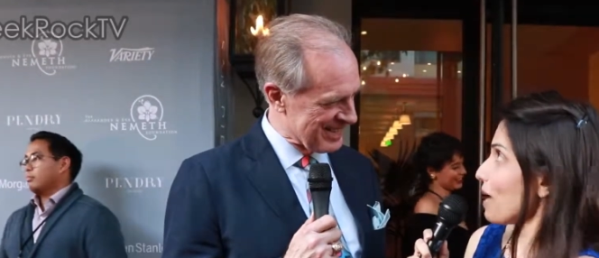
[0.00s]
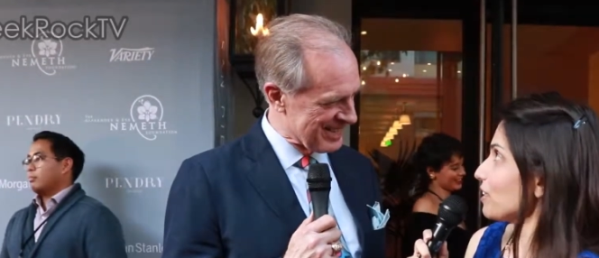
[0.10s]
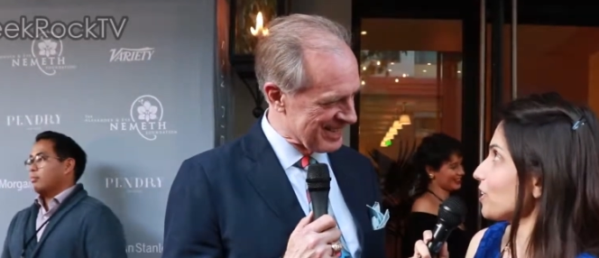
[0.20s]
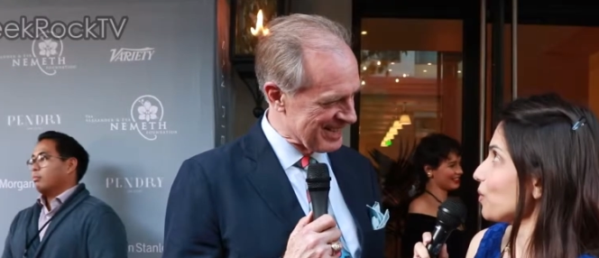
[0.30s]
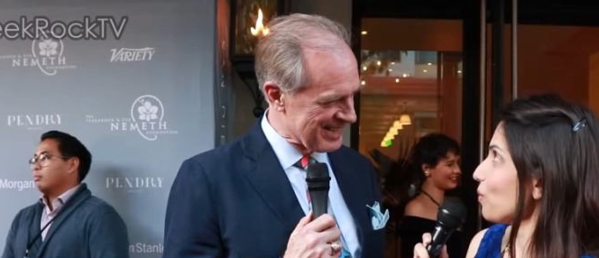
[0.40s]

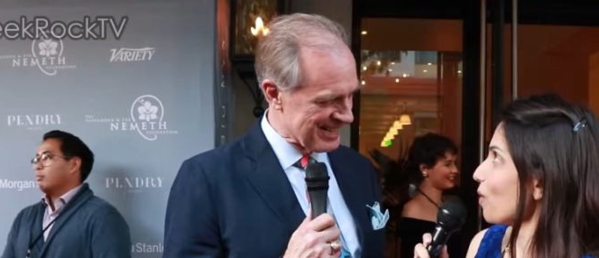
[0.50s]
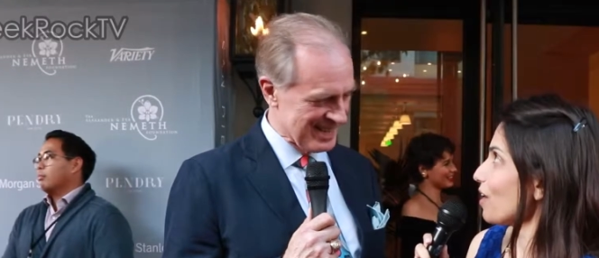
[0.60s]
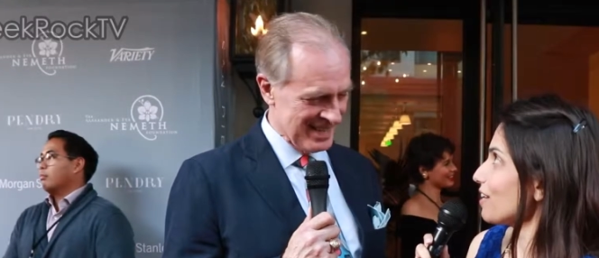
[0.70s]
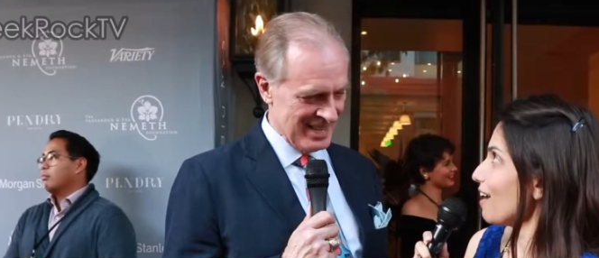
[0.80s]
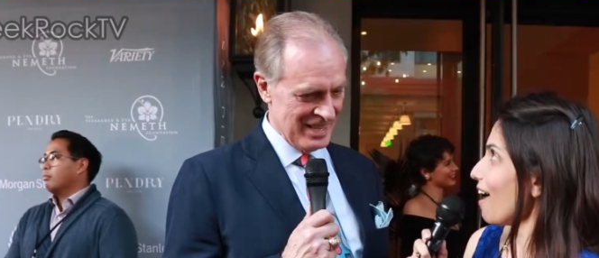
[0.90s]
Speaker 1: this
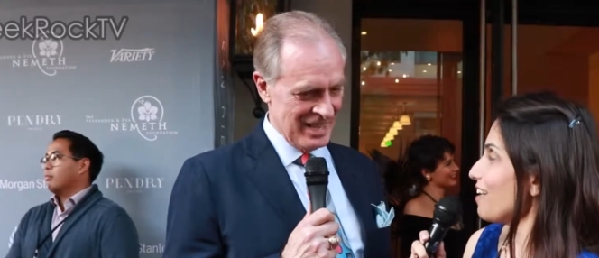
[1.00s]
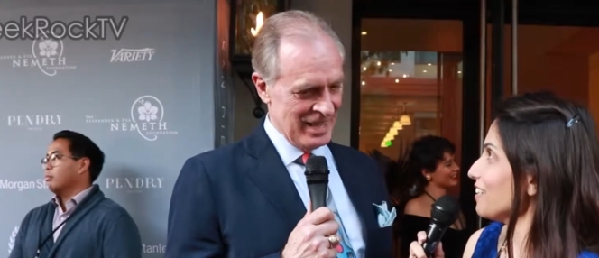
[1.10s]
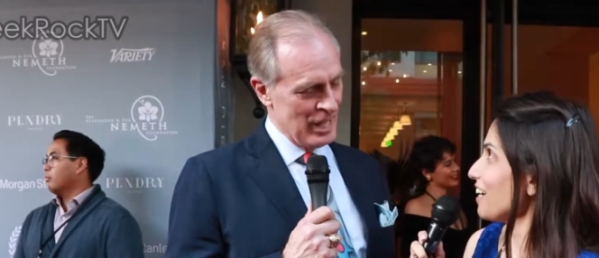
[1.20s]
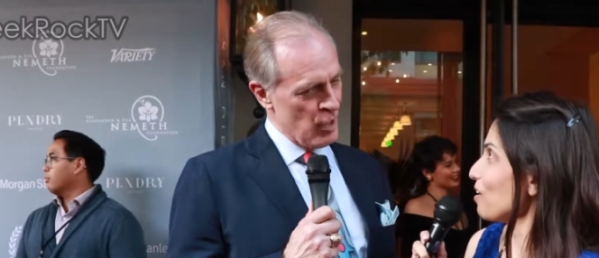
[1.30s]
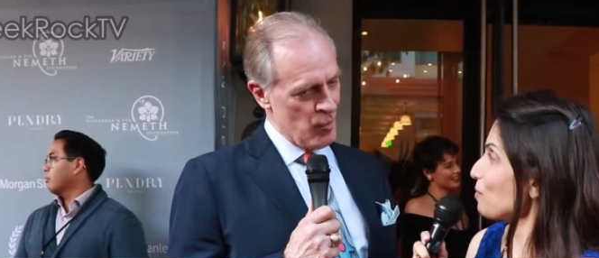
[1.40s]
award, and
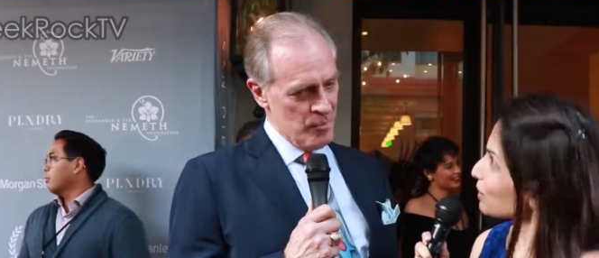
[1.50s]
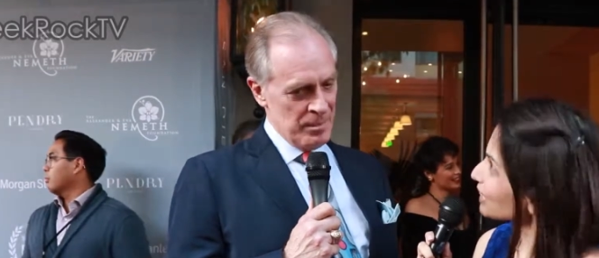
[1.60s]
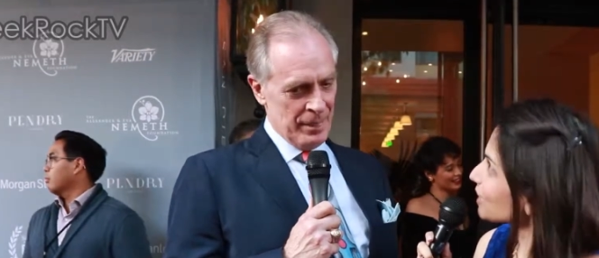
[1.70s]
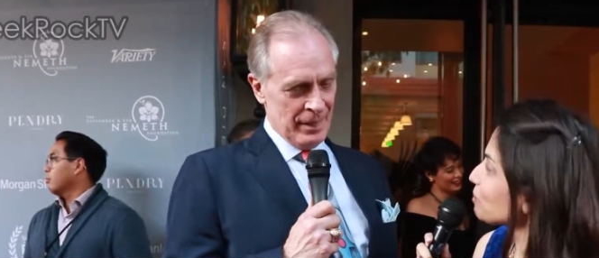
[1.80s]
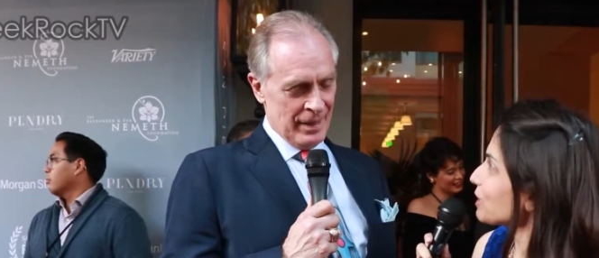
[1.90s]
uh, what does
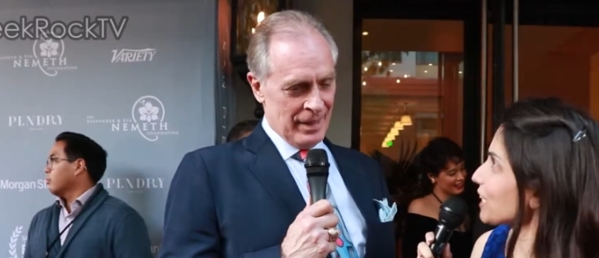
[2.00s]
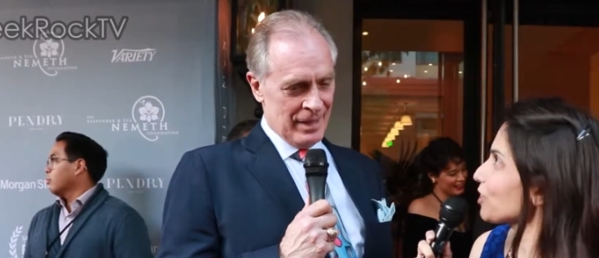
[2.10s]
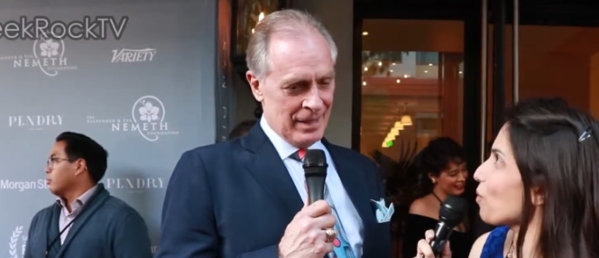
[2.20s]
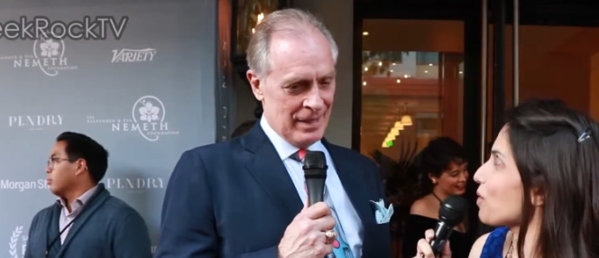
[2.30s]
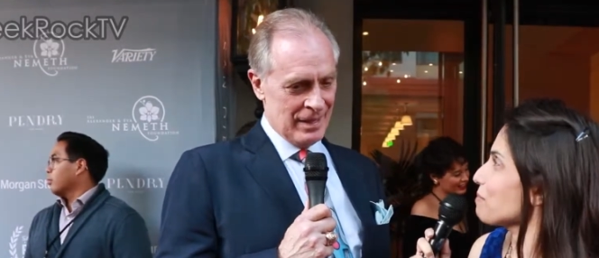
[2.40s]
this particular
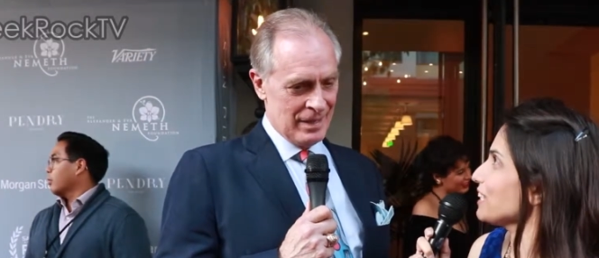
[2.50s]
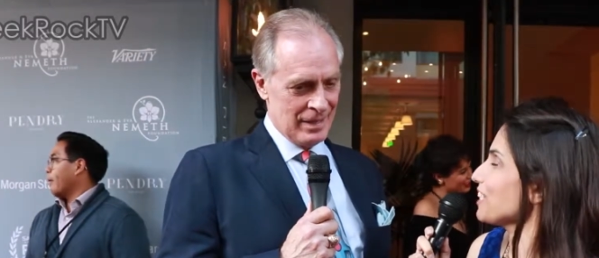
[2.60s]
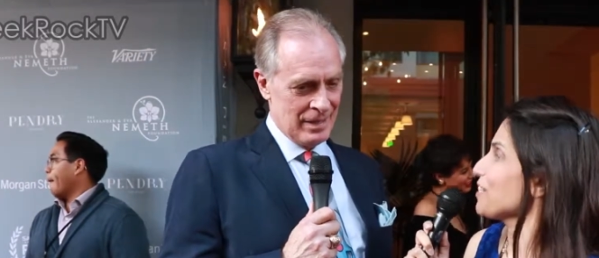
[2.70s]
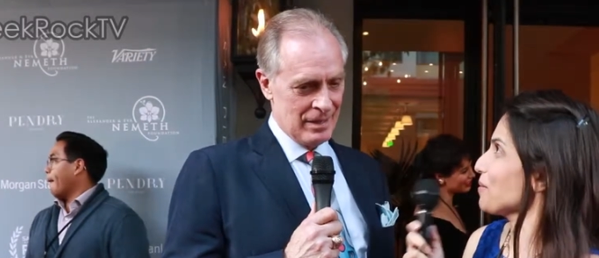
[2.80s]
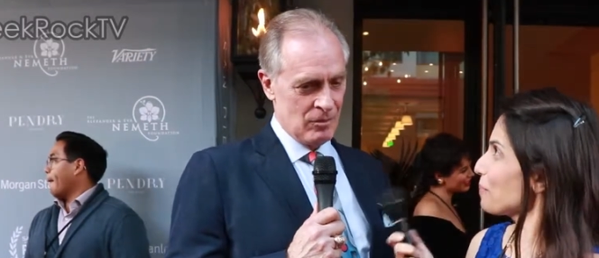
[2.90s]
award mean to
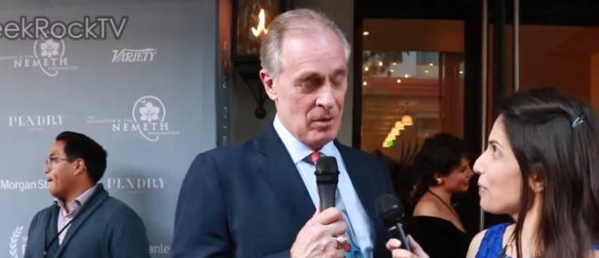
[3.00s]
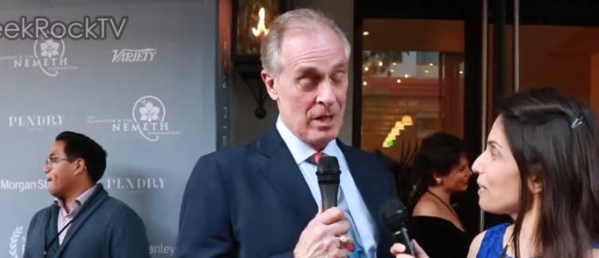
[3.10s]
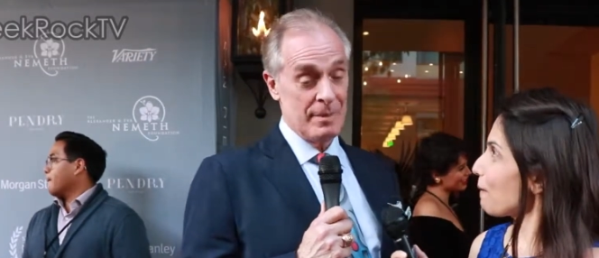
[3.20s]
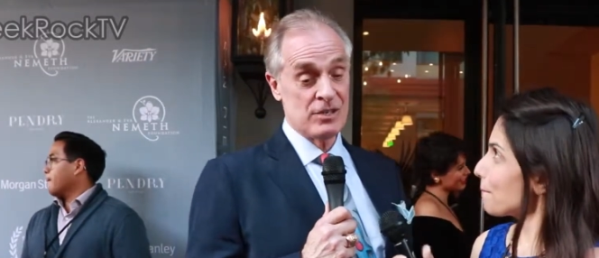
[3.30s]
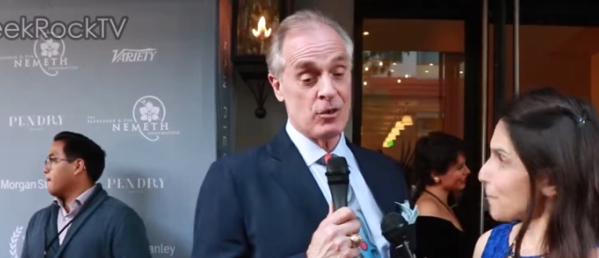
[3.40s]
you?
Speaker 2: Well, it
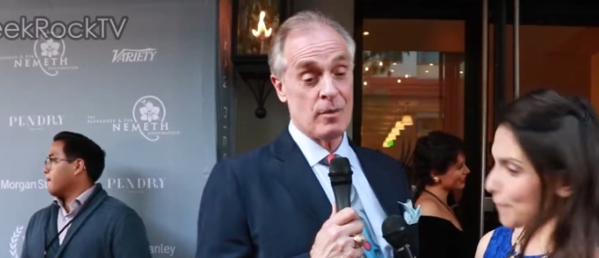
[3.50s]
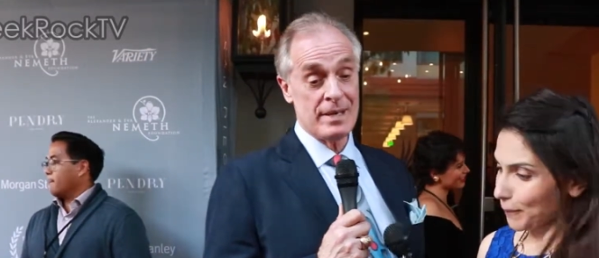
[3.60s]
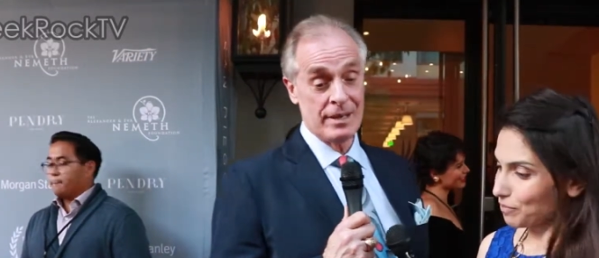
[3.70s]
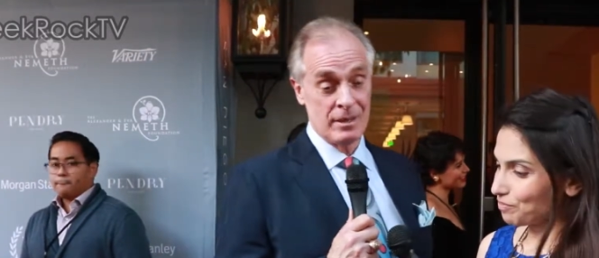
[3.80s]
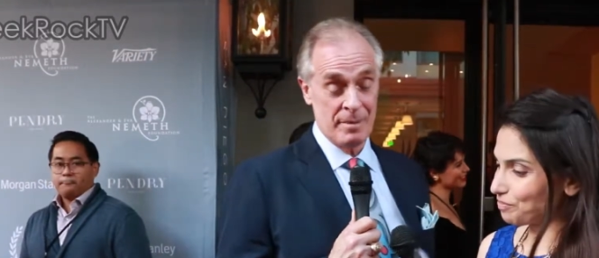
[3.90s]
means a great
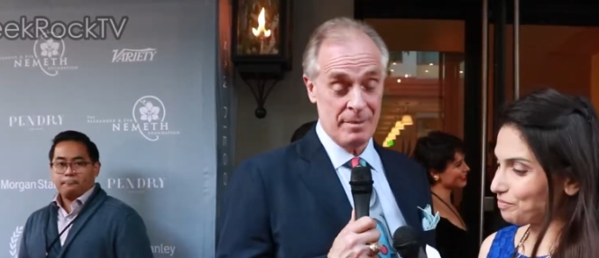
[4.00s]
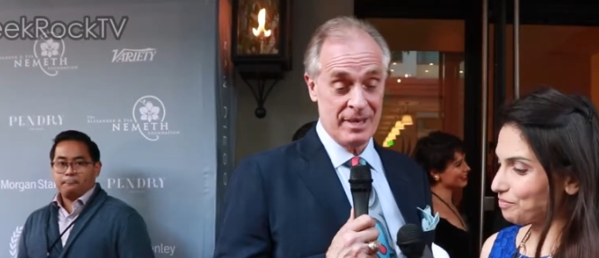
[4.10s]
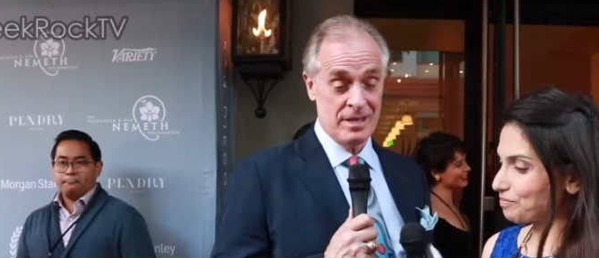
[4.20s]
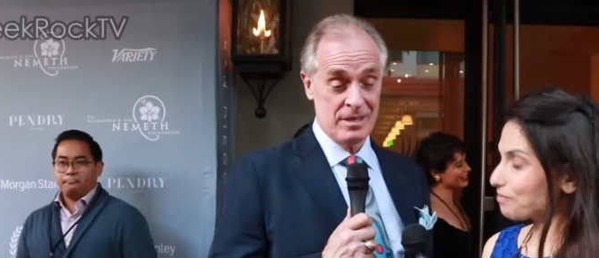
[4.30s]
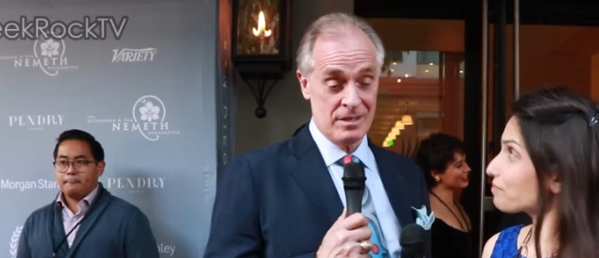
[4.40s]
deal to me
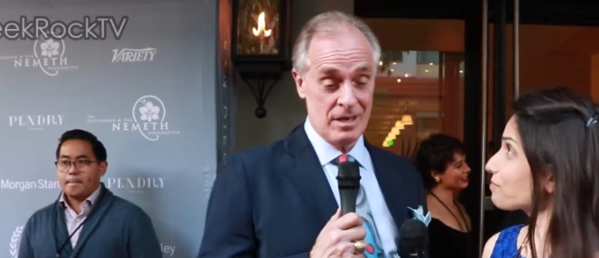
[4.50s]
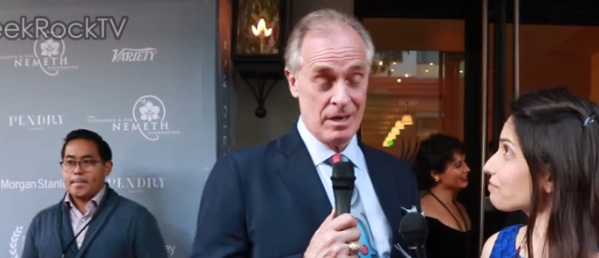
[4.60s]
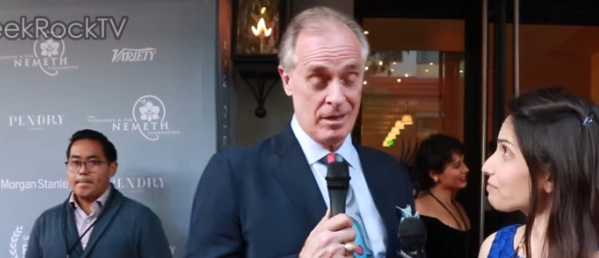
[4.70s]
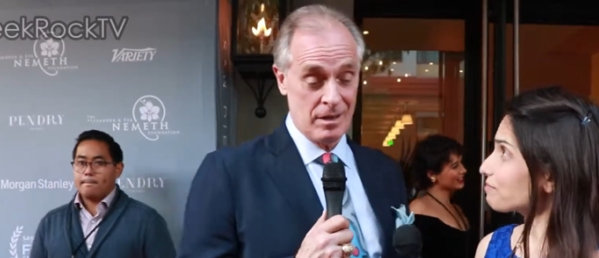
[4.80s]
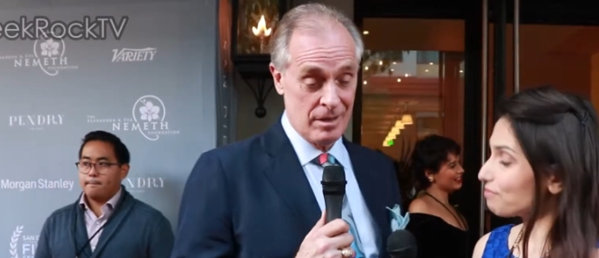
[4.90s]
because
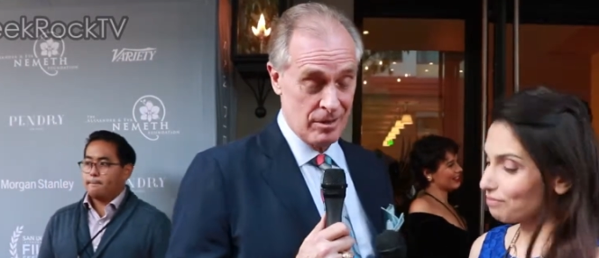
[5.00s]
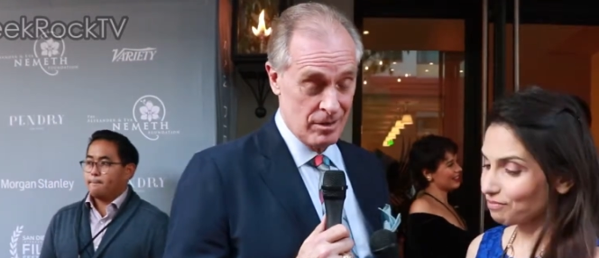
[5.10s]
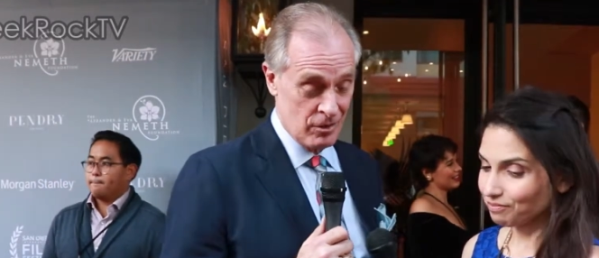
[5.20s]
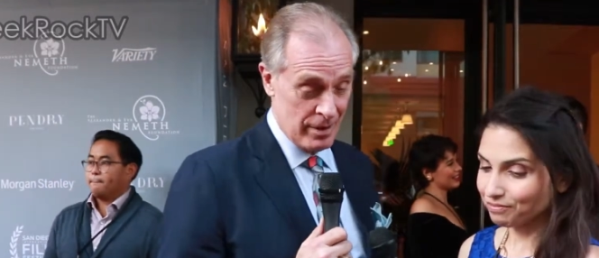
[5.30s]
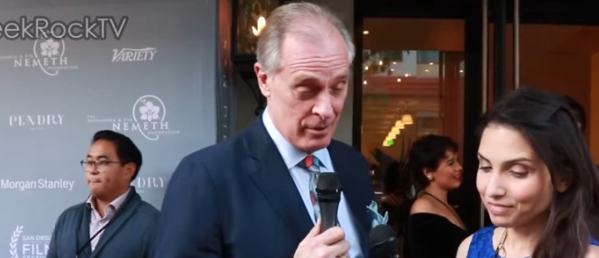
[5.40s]
uh,
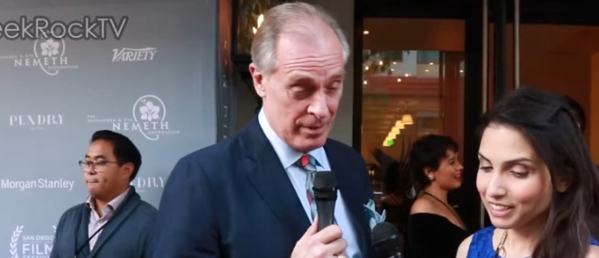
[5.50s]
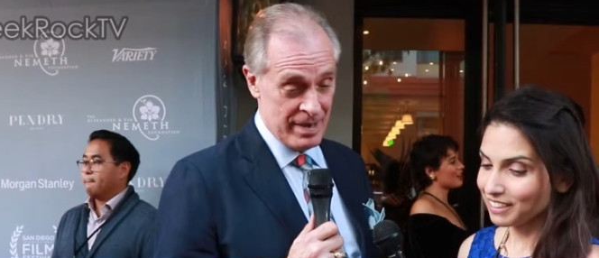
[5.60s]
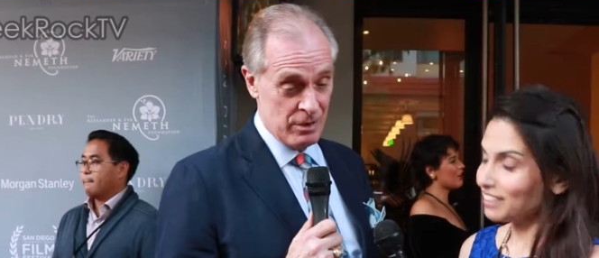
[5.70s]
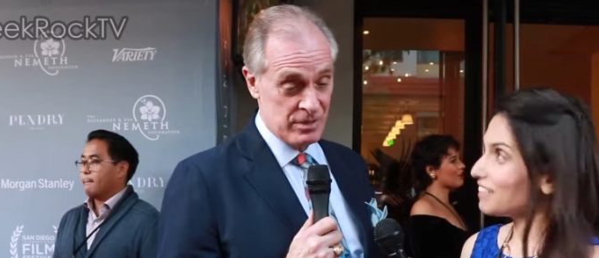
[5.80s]
Gregory Peck